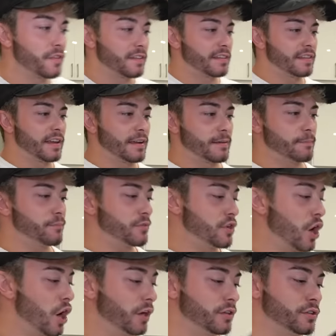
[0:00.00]
This is like
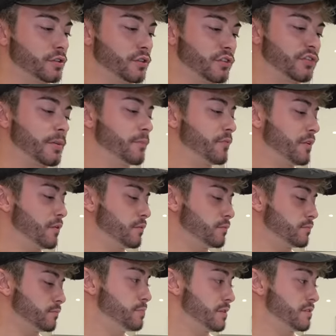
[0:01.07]
cotton or
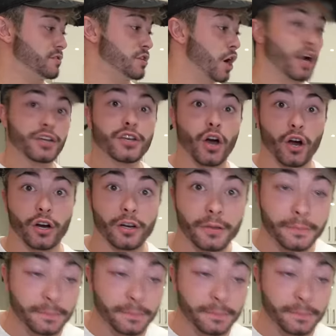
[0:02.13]
something, but not yarn.